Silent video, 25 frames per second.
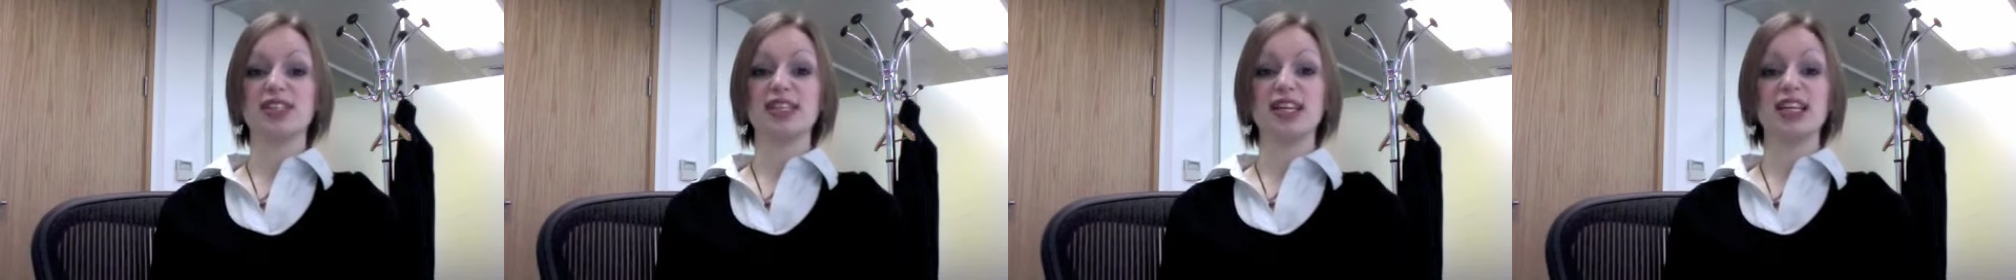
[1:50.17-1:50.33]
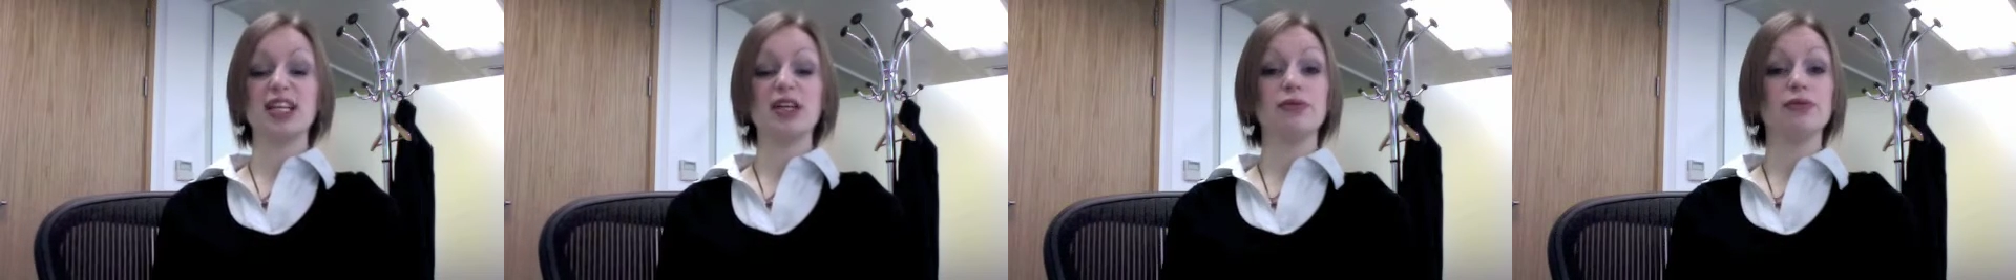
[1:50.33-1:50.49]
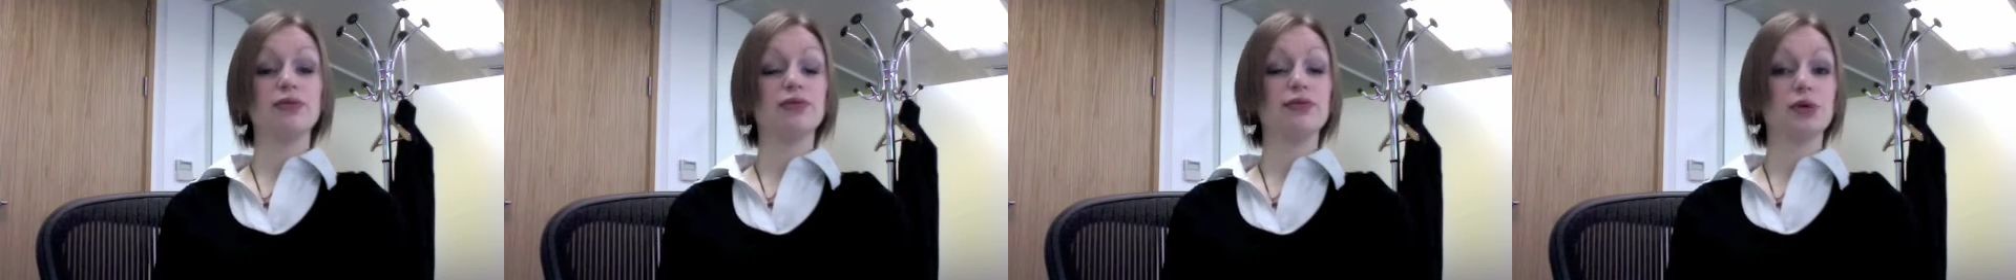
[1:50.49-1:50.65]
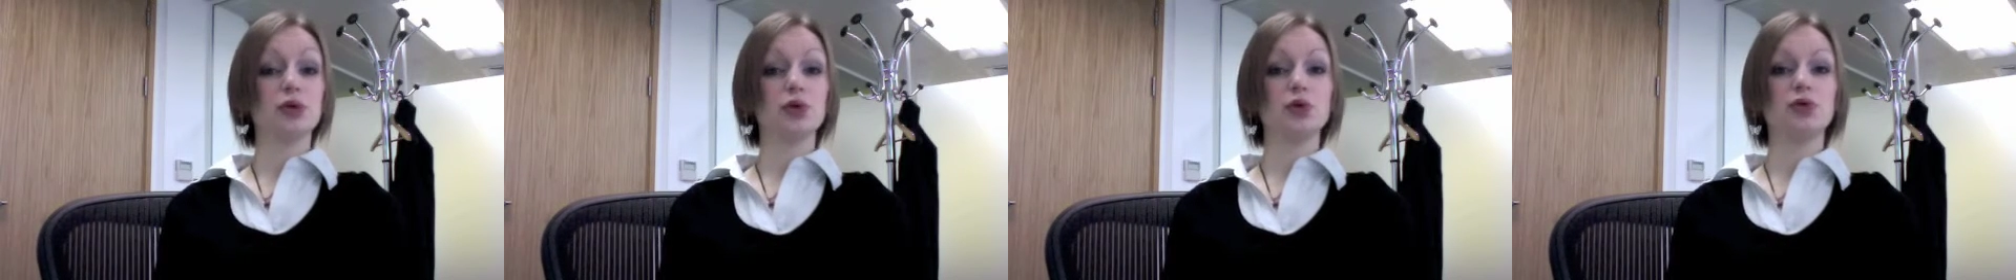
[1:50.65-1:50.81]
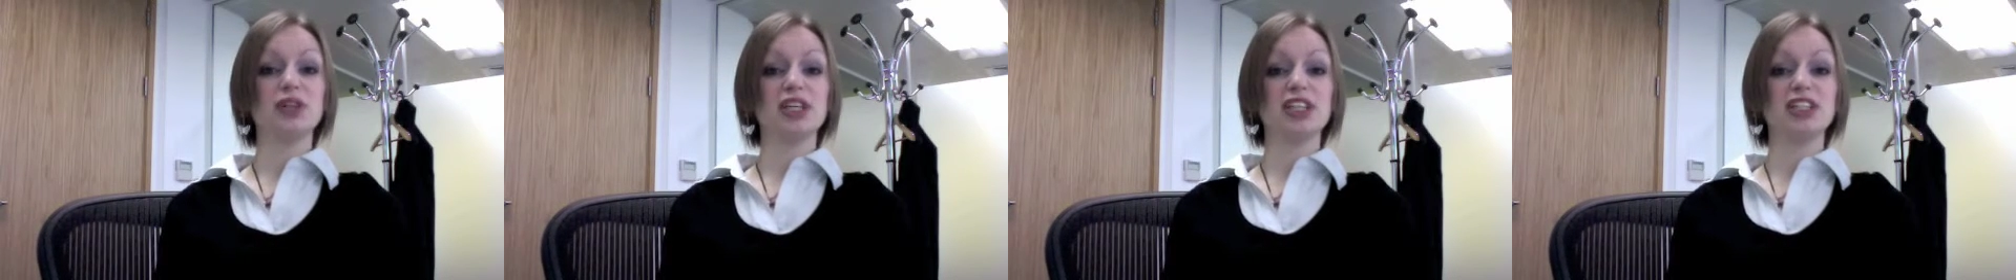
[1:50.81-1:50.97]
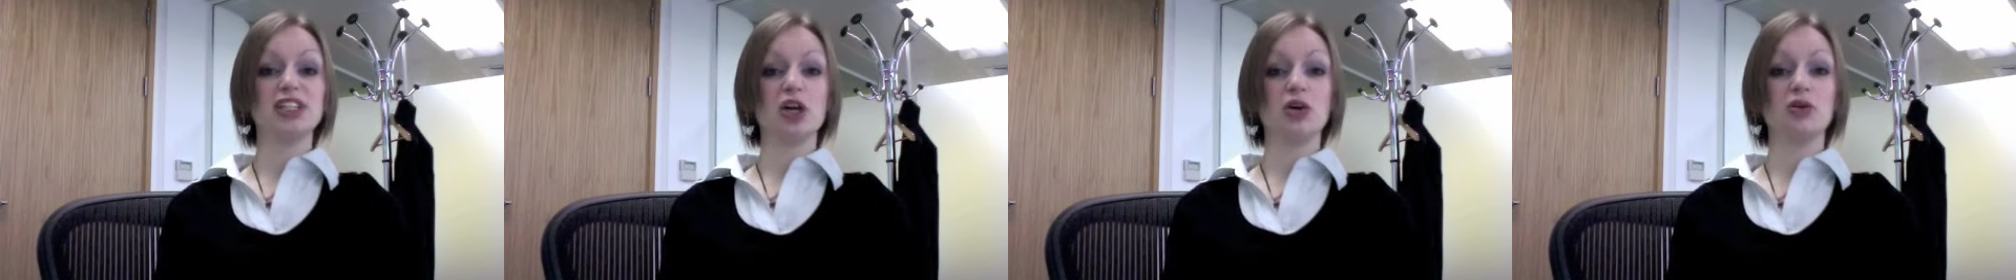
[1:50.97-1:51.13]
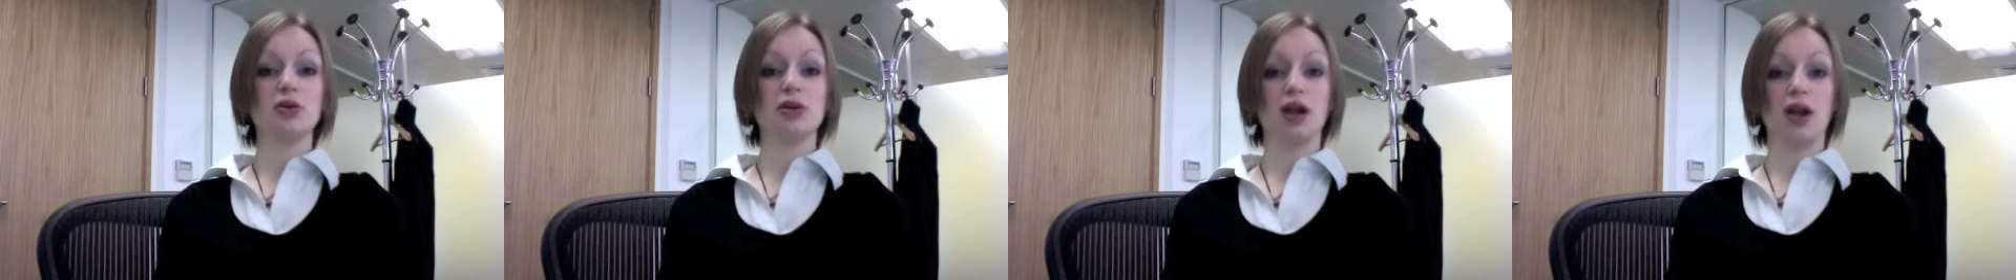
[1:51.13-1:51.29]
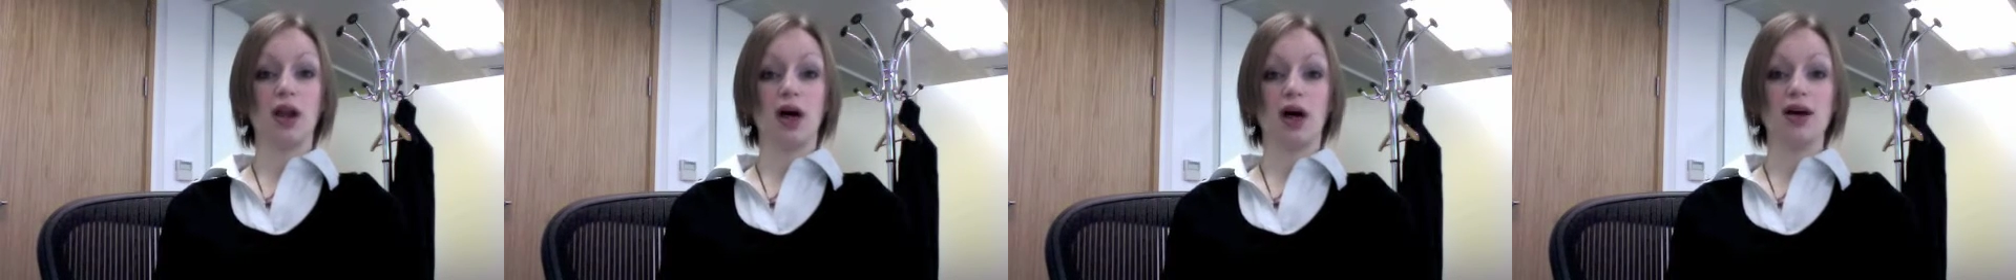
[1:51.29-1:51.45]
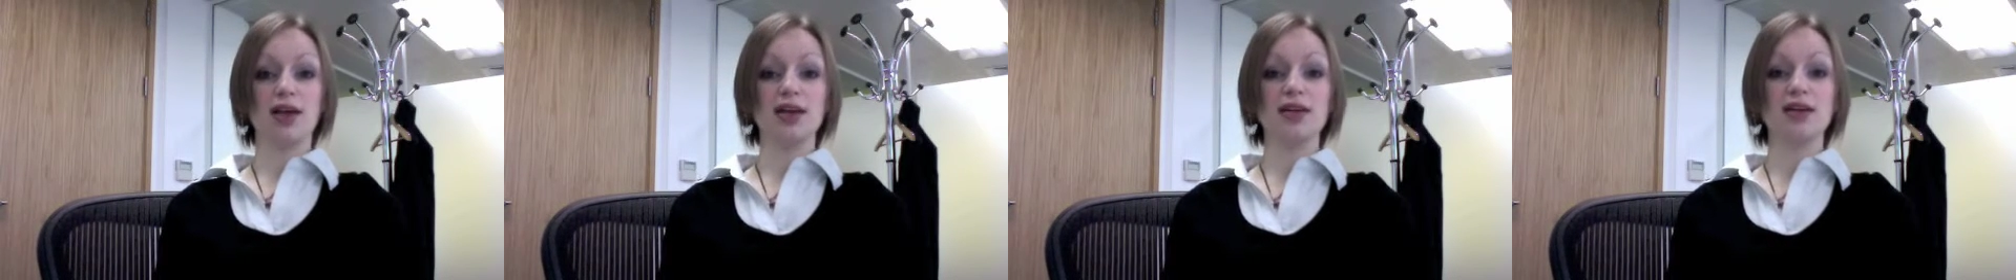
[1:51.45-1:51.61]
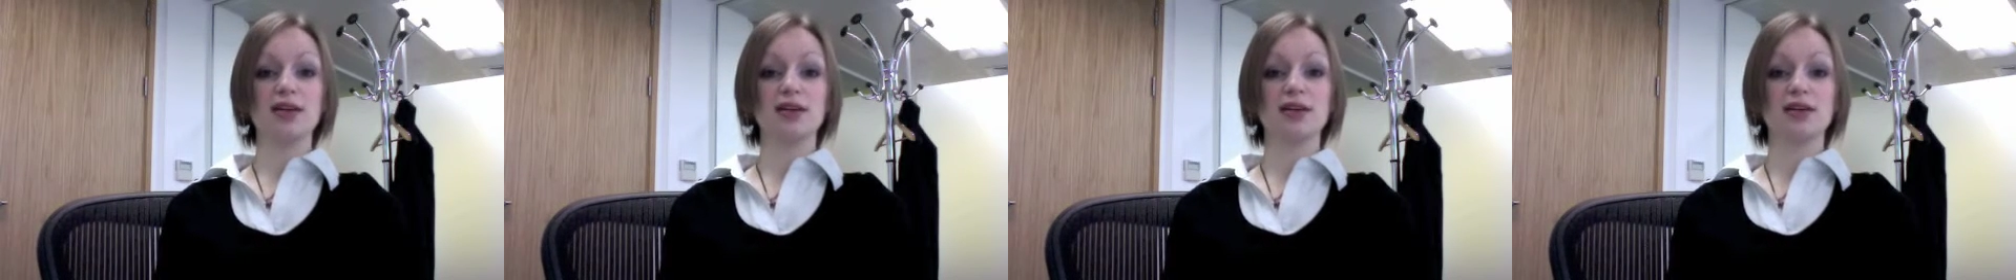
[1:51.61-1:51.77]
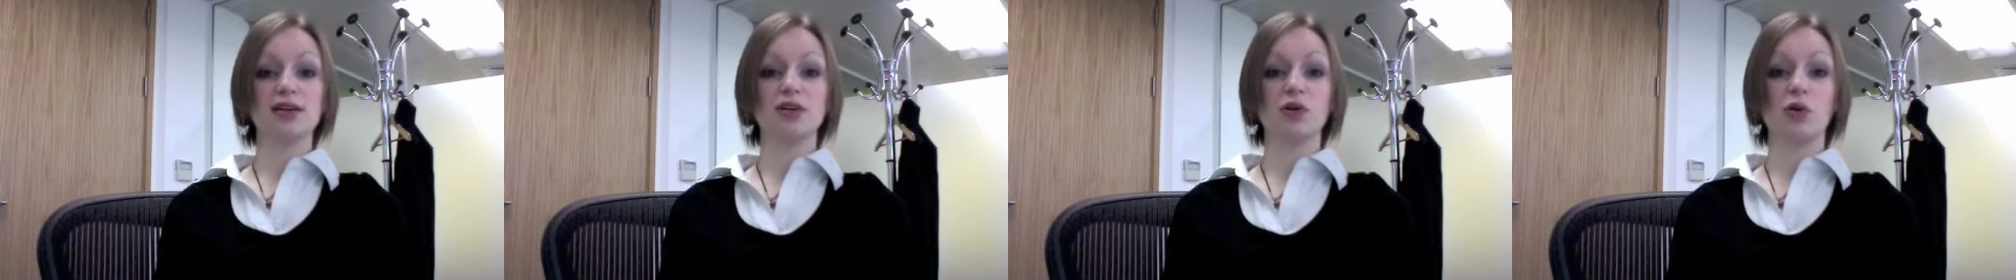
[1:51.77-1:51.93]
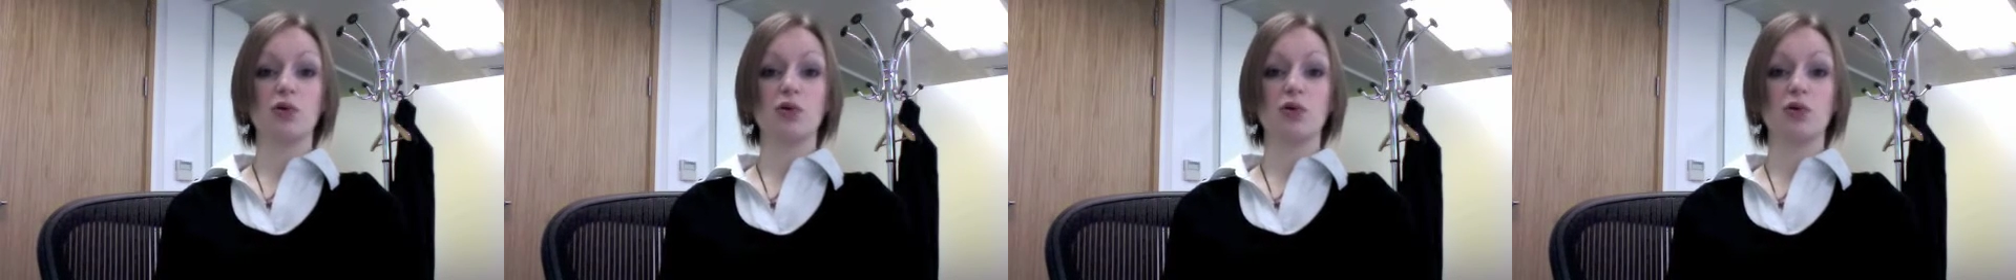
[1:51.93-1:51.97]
any food they don't like